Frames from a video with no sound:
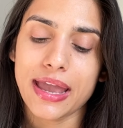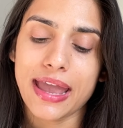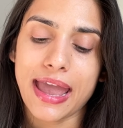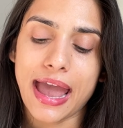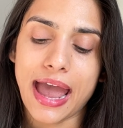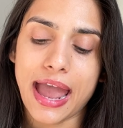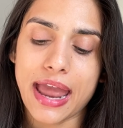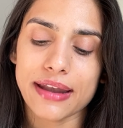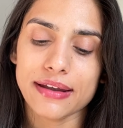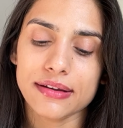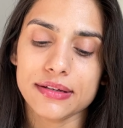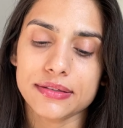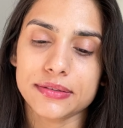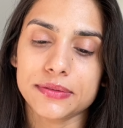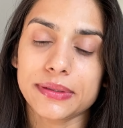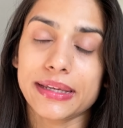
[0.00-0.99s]
and
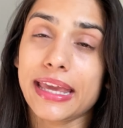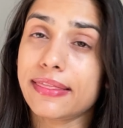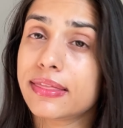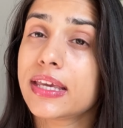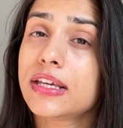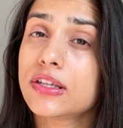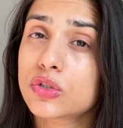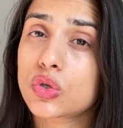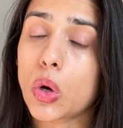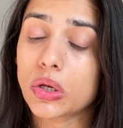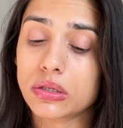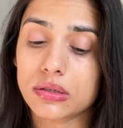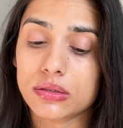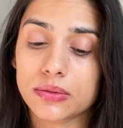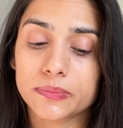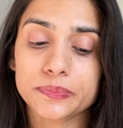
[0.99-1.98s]
get things
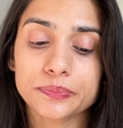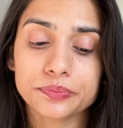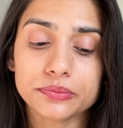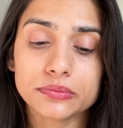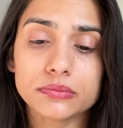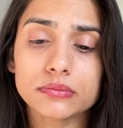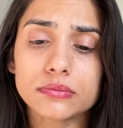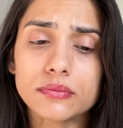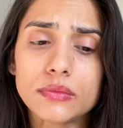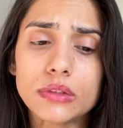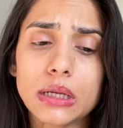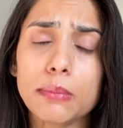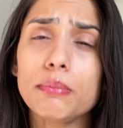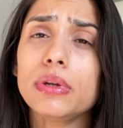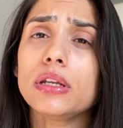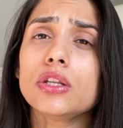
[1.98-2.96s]
sorted.
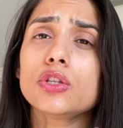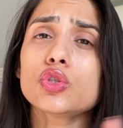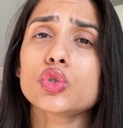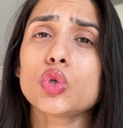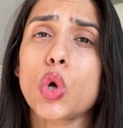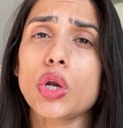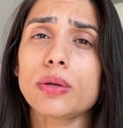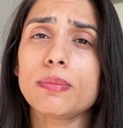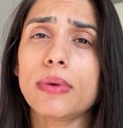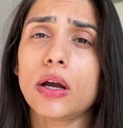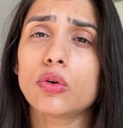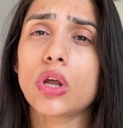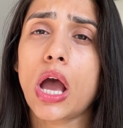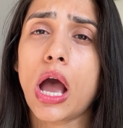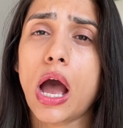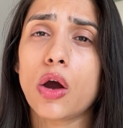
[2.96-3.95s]
But it's not about
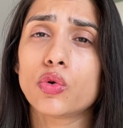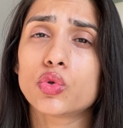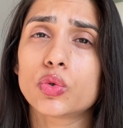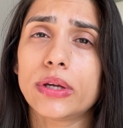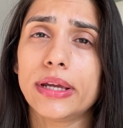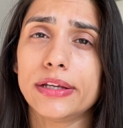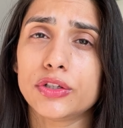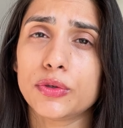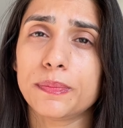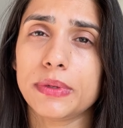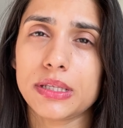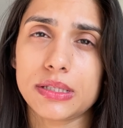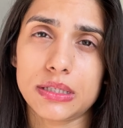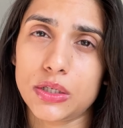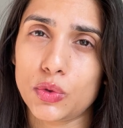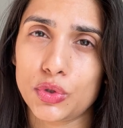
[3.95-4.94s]
how to get your
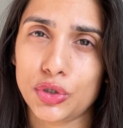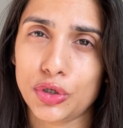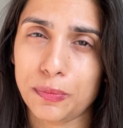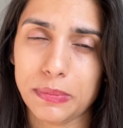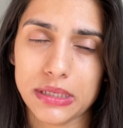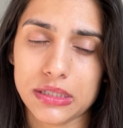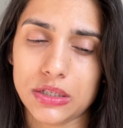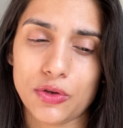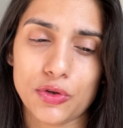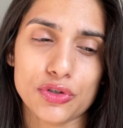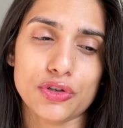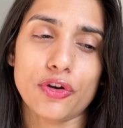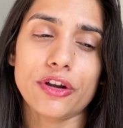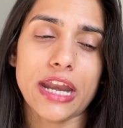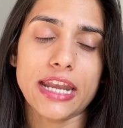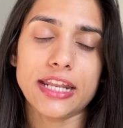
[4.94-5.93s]
PCOD or PCOS
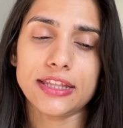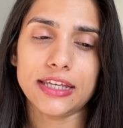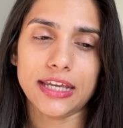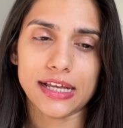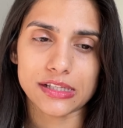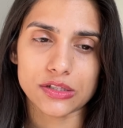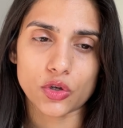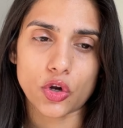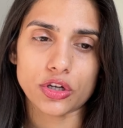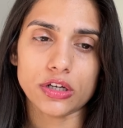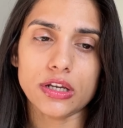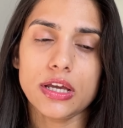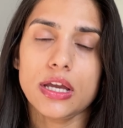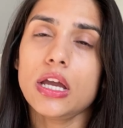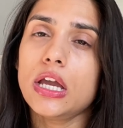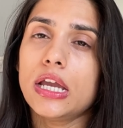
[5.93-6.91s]
or anything else sorted.
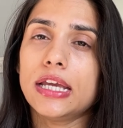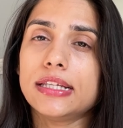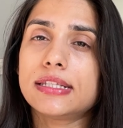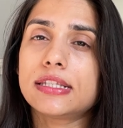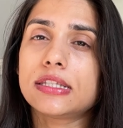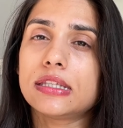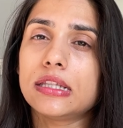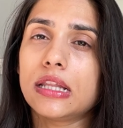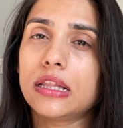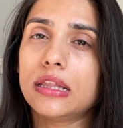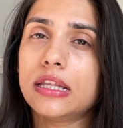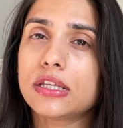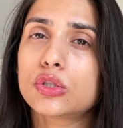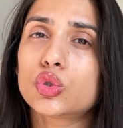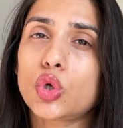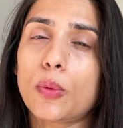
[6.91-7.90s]
It's
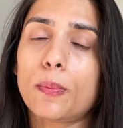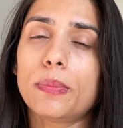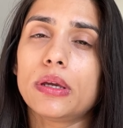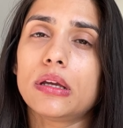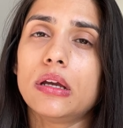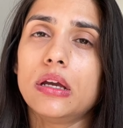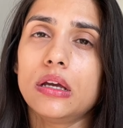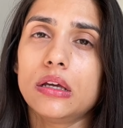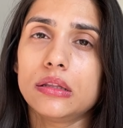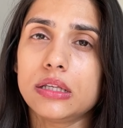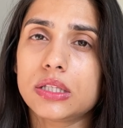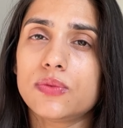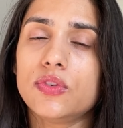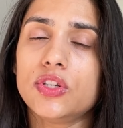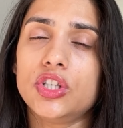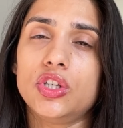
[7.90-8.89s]
this topic, this
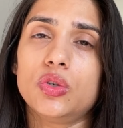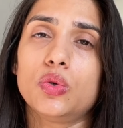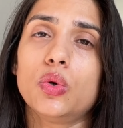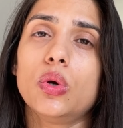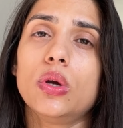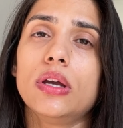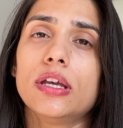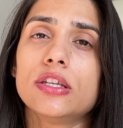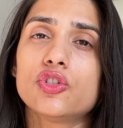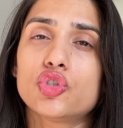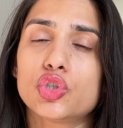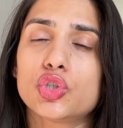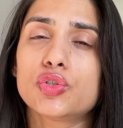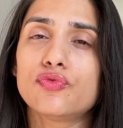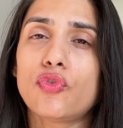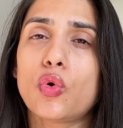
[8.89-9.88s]
video is
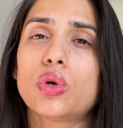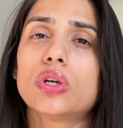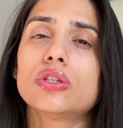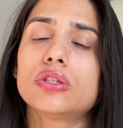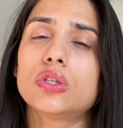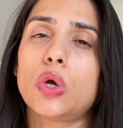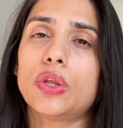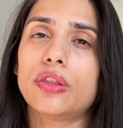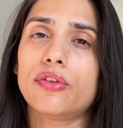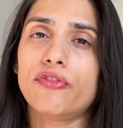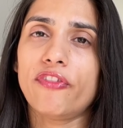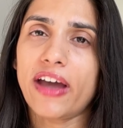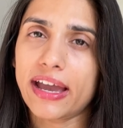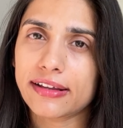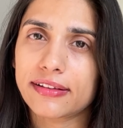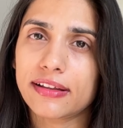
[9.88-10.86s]
just focused on the
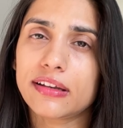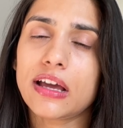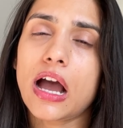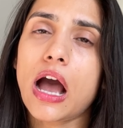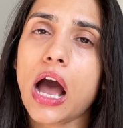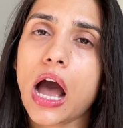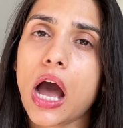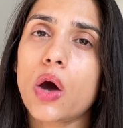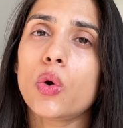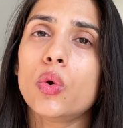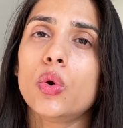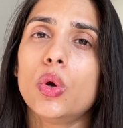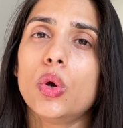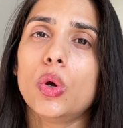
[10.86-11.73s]
fact that how